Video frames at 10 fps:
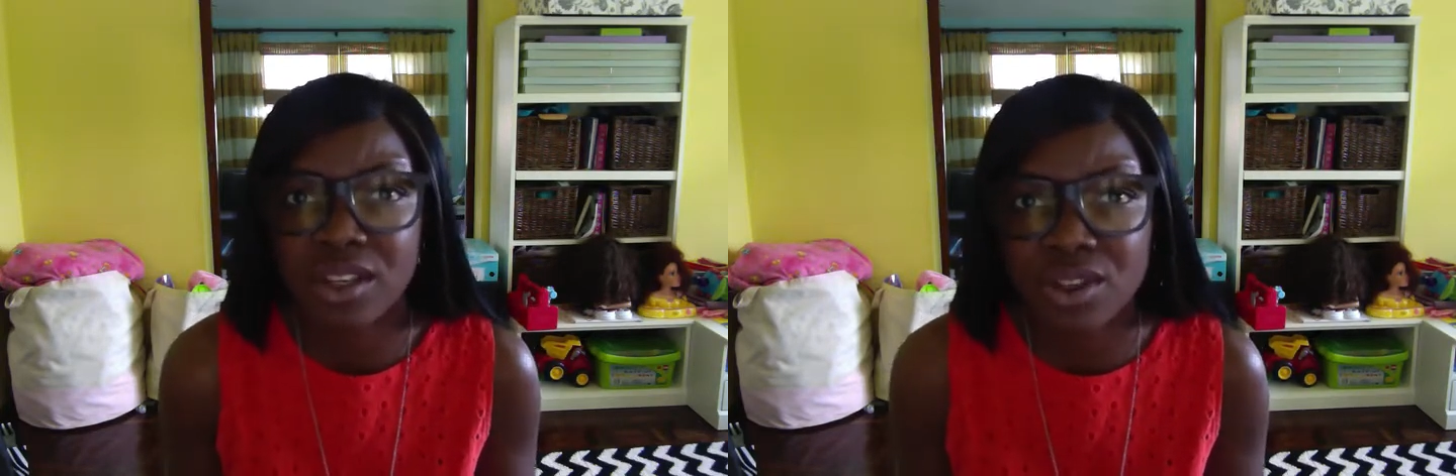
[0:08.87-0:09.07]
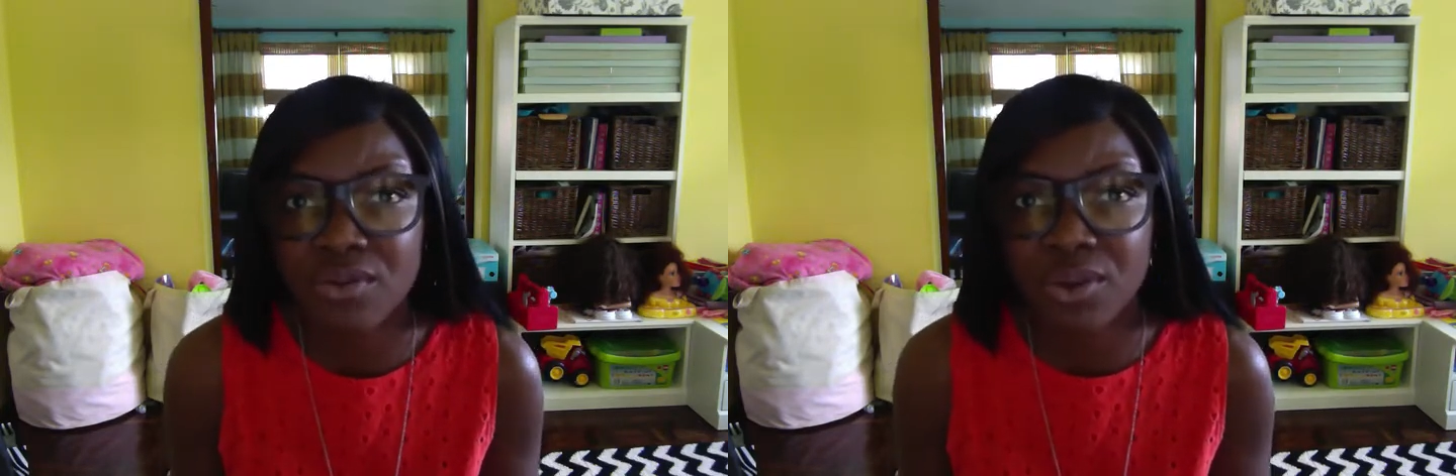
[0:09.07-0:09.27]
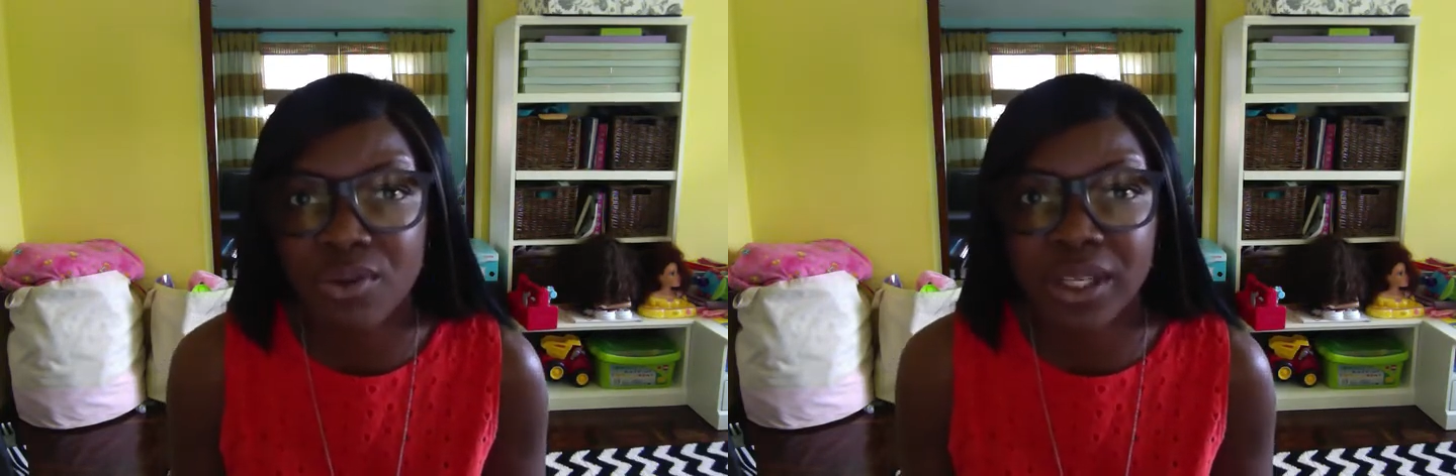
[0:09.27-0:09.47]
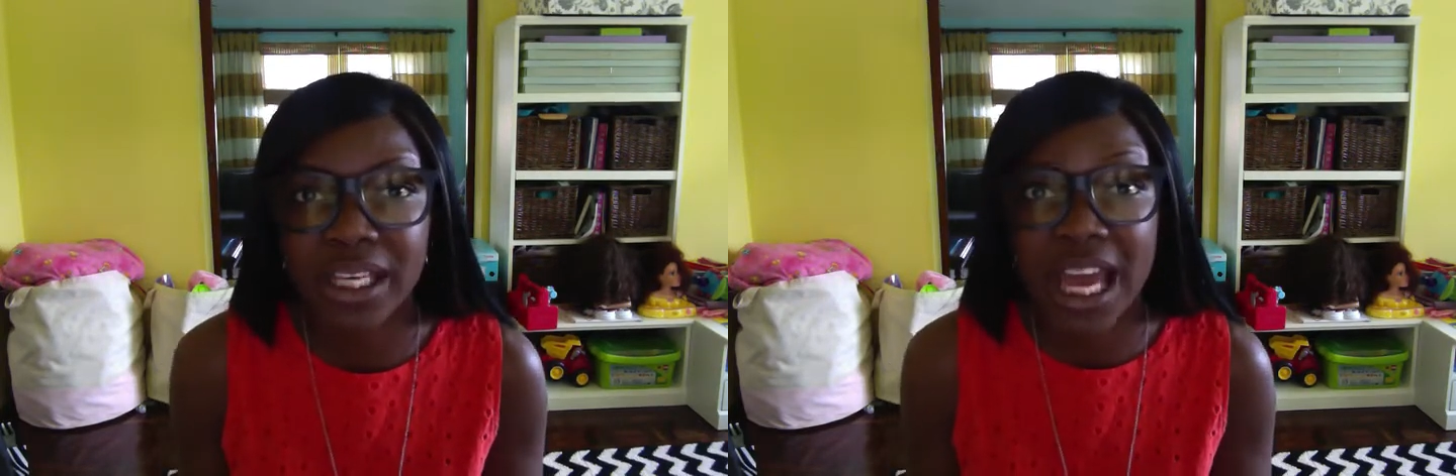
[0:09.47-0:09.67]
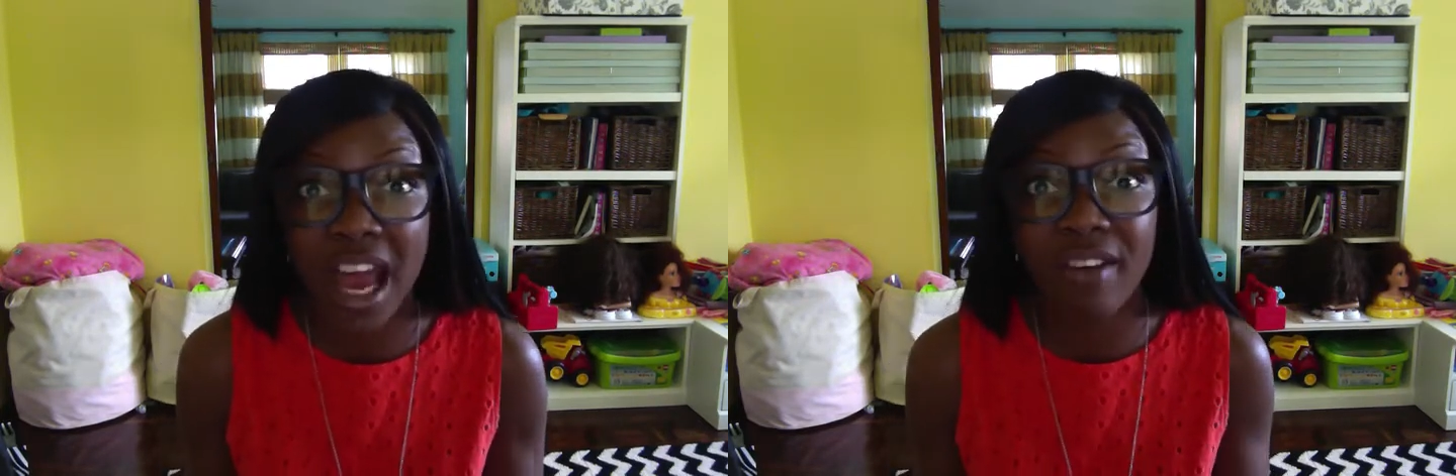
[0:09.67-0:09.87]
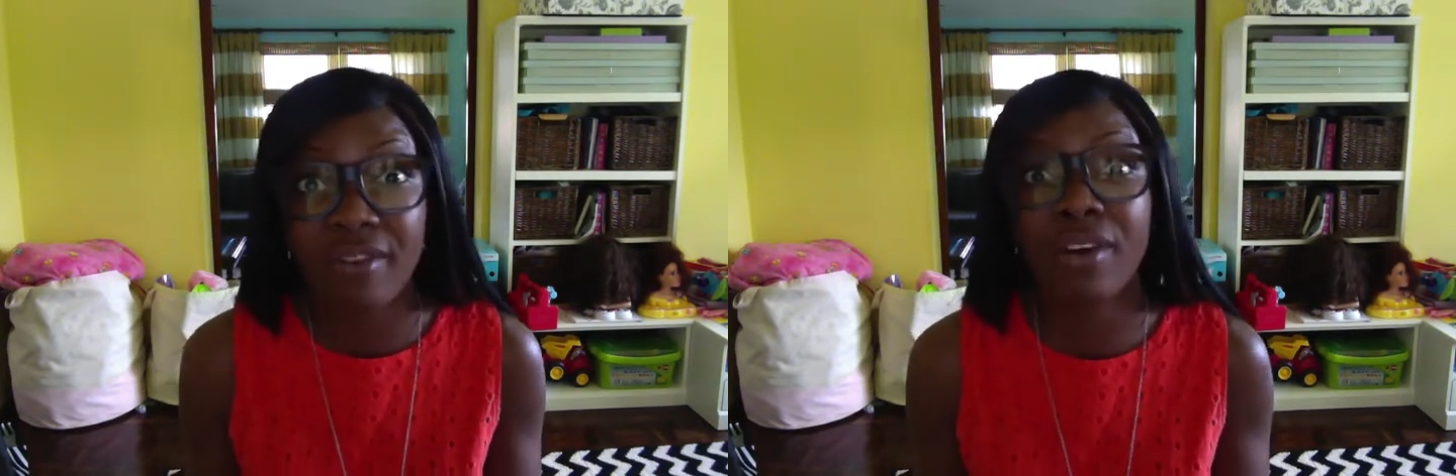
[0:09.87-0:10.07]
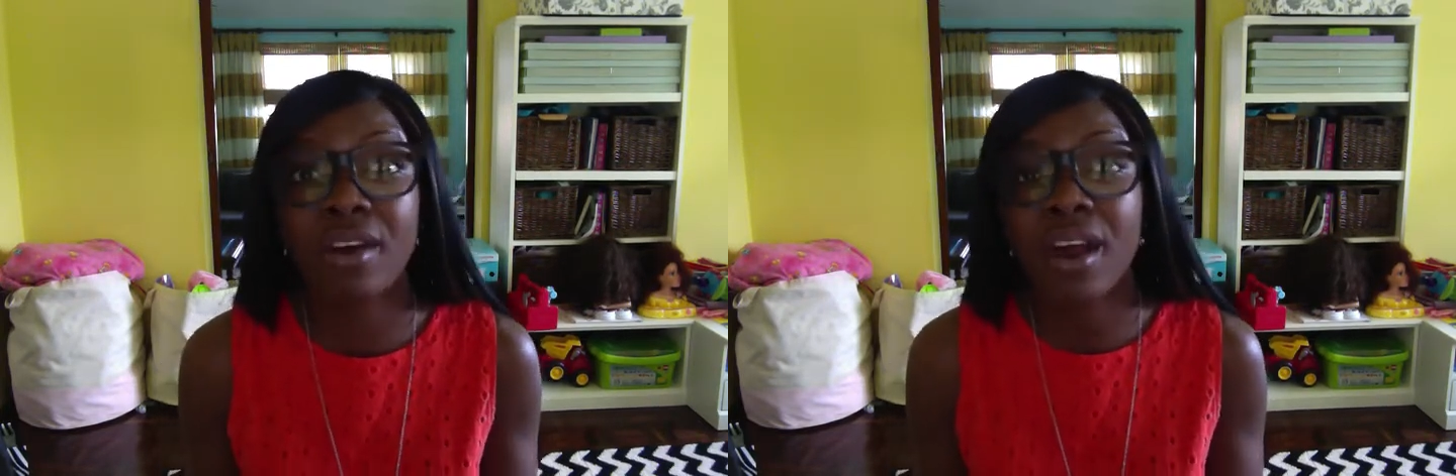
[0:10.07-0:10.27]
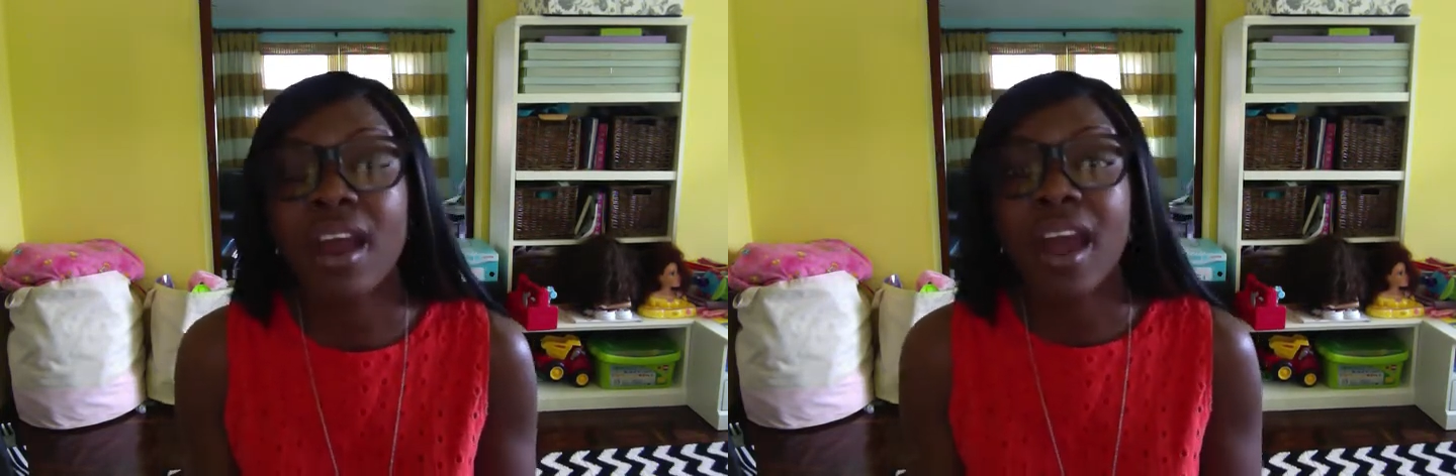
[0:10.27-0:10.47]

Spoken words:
interview really ever.